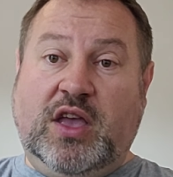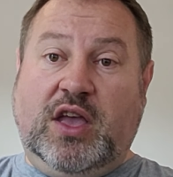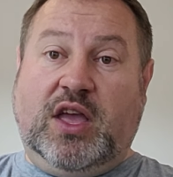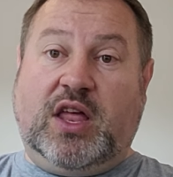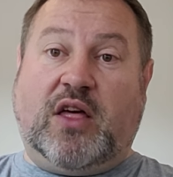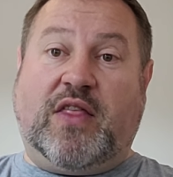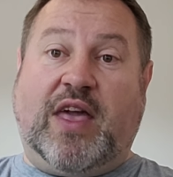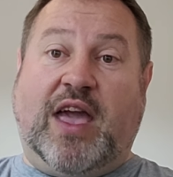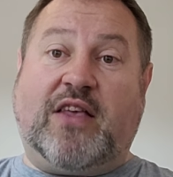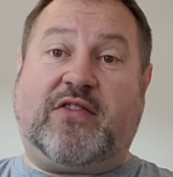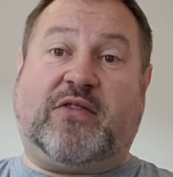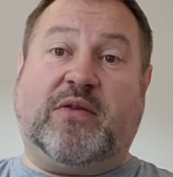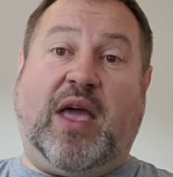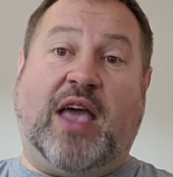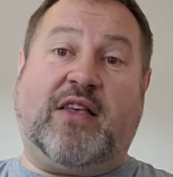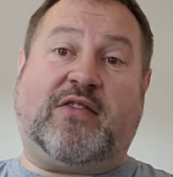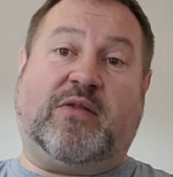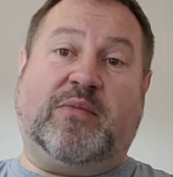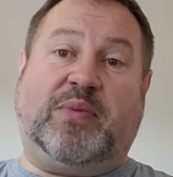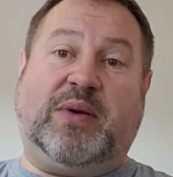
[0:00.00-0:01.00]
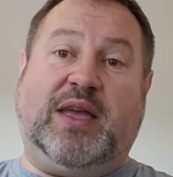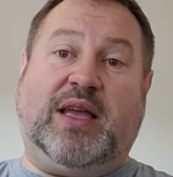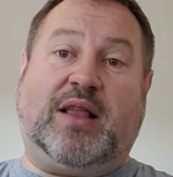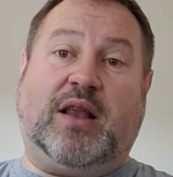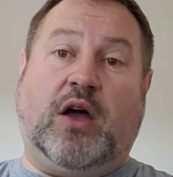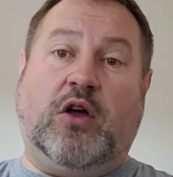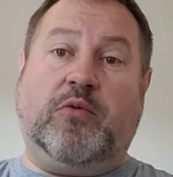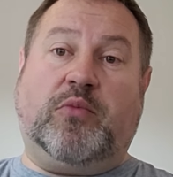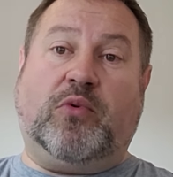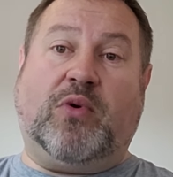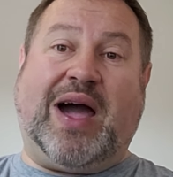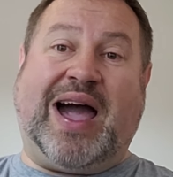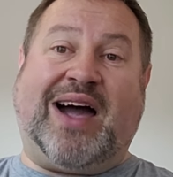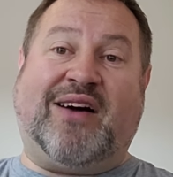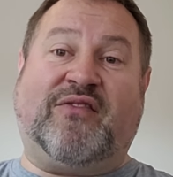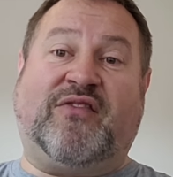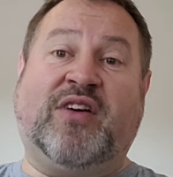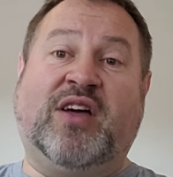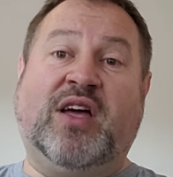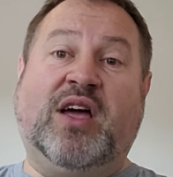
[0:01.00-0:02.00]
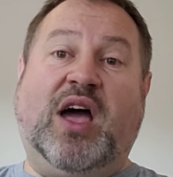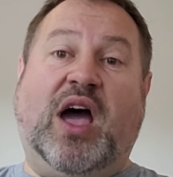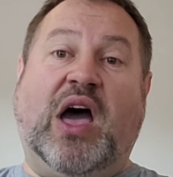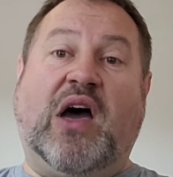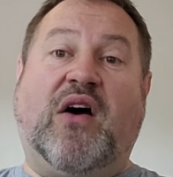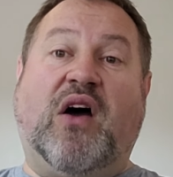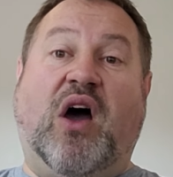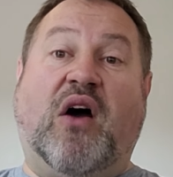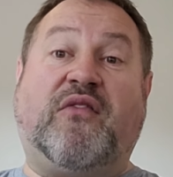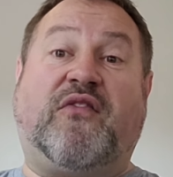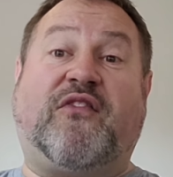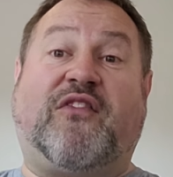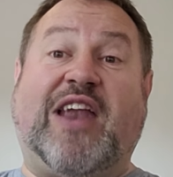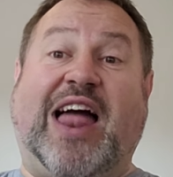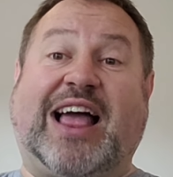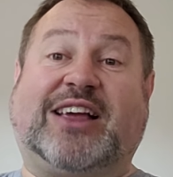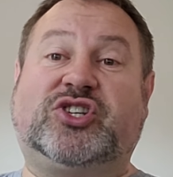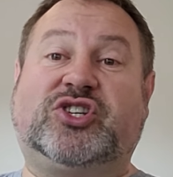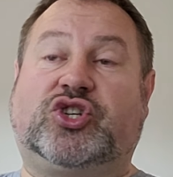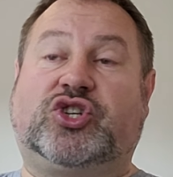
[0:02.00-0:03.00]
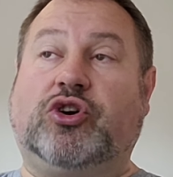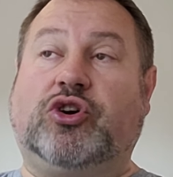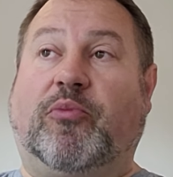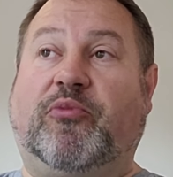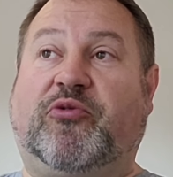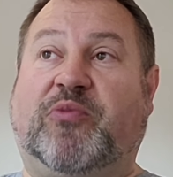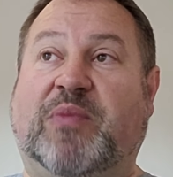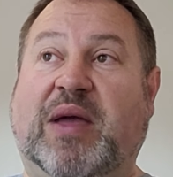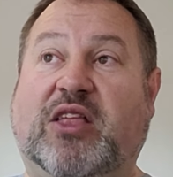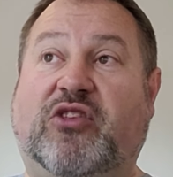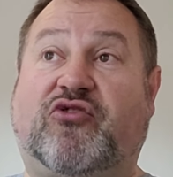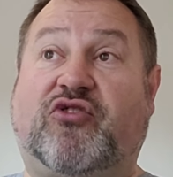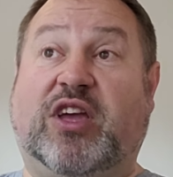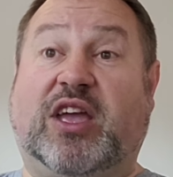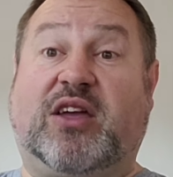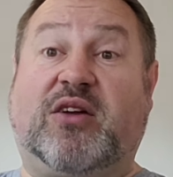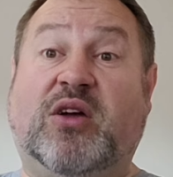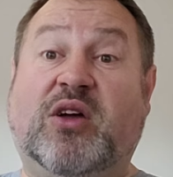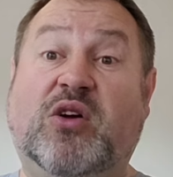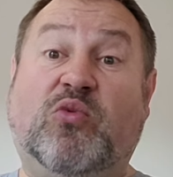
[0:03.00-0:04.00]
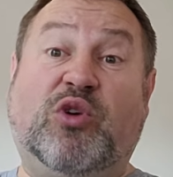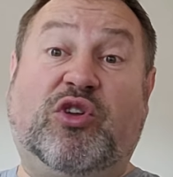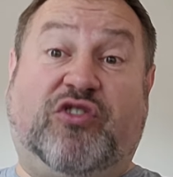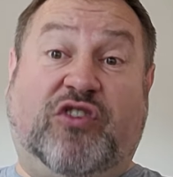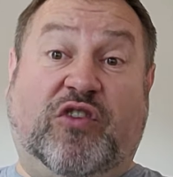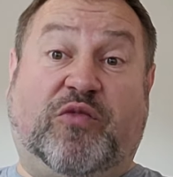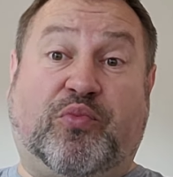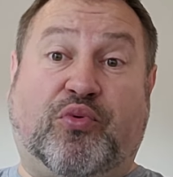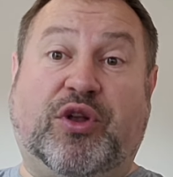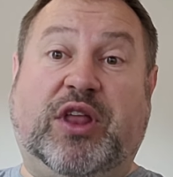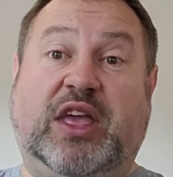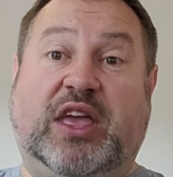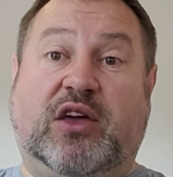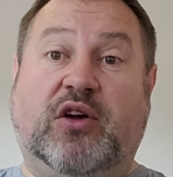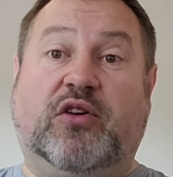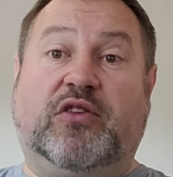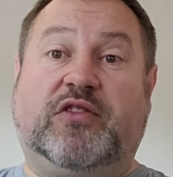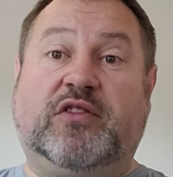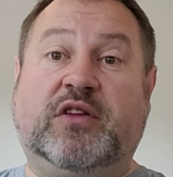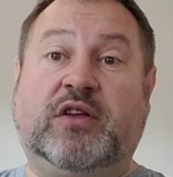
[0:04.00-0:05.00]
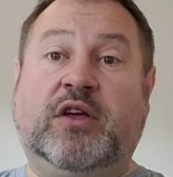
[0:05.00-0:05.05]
You know, the S&P Global have a flash jobs metric, which is pretty good.